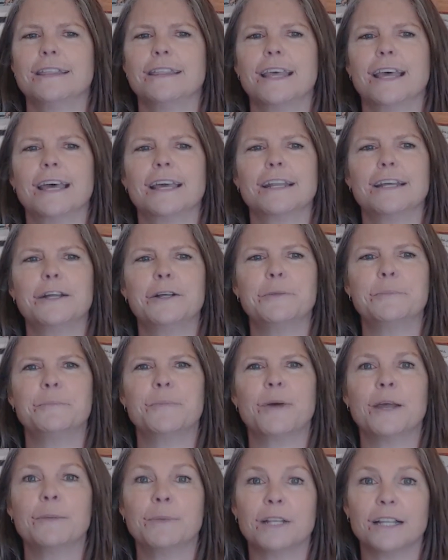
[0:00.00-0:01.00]
that
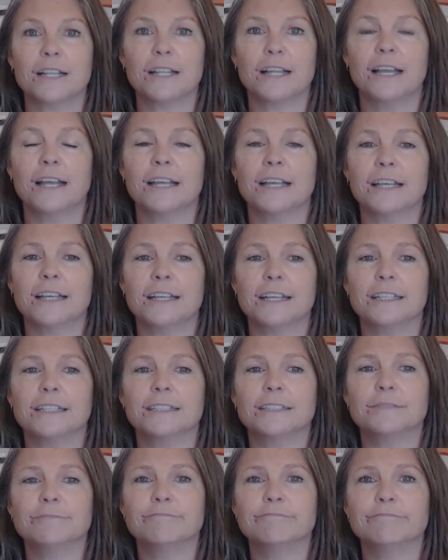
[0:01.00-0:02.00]
um, I'm going to
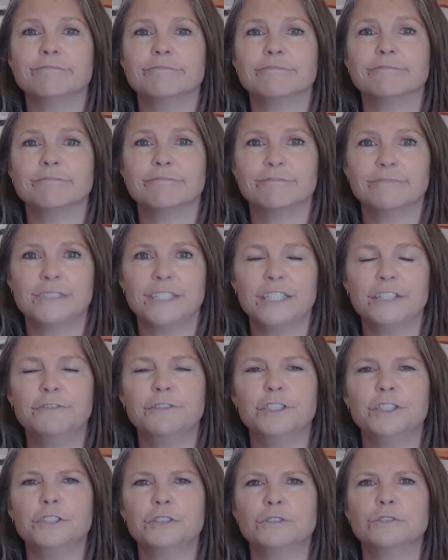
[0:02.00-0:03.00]
um,
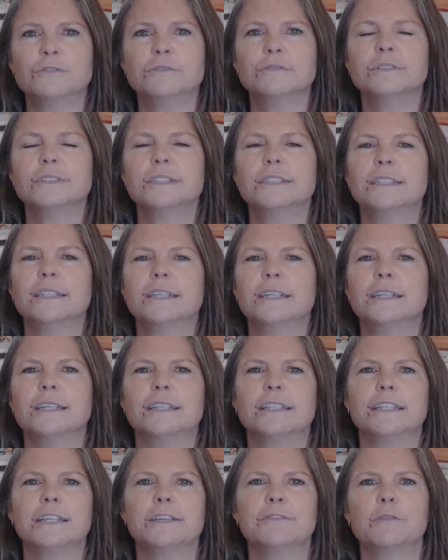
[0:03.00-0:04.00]
give you
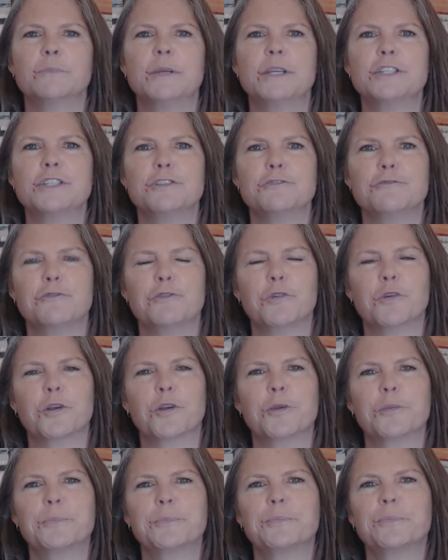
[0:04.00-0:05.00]
uh, the information
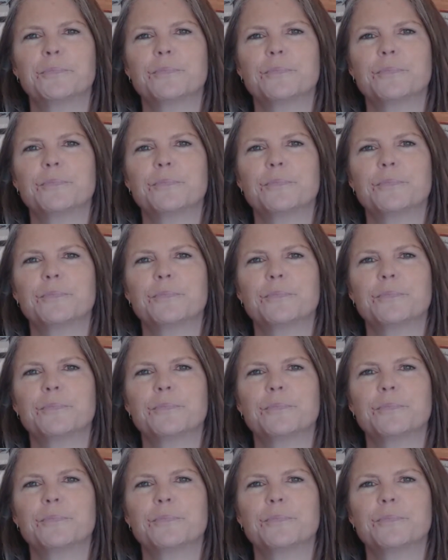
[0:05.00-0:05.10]
for.